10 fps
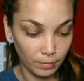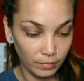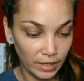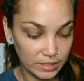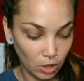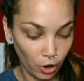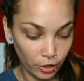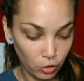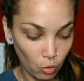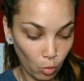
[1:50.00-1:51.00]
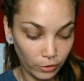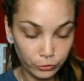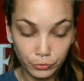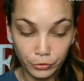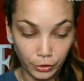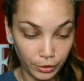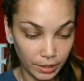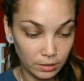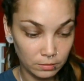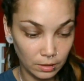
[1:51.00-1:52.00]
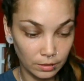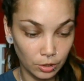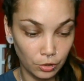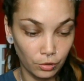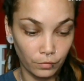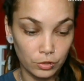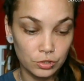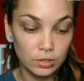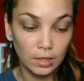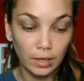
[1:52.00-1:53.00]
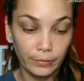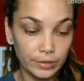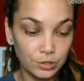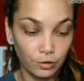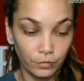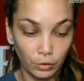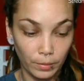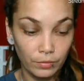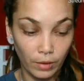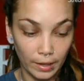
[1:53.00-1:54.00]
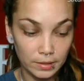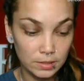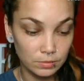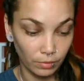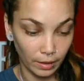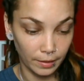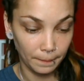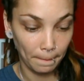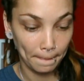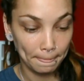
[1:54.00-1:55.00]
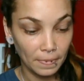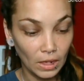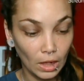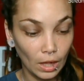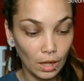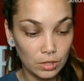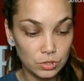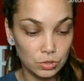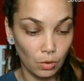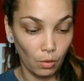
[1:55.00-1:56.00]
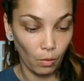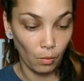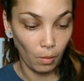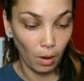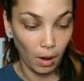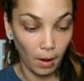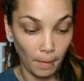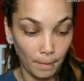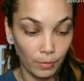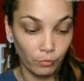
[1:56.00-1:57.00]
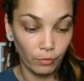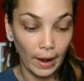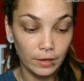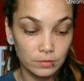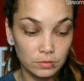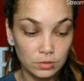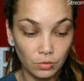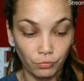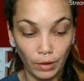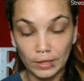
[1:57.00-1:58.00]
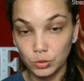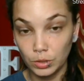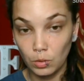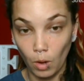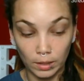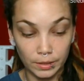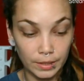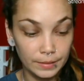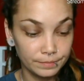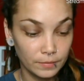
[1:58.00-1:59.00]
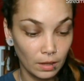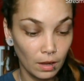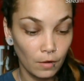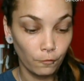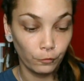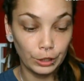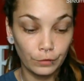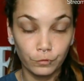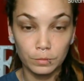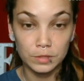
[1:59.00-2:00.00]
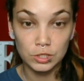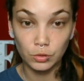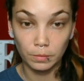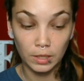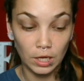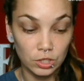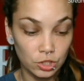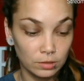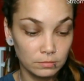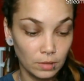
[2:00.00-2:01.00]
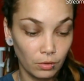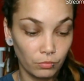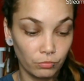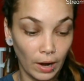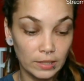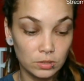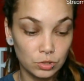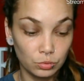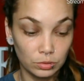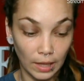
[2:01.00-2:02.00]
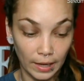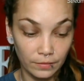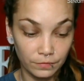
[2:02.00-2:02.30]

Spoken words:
Is Article 1 through 30 in the Universal Declaration of Human Rights, right? So, right to equality, freedom from discrimination, right to life,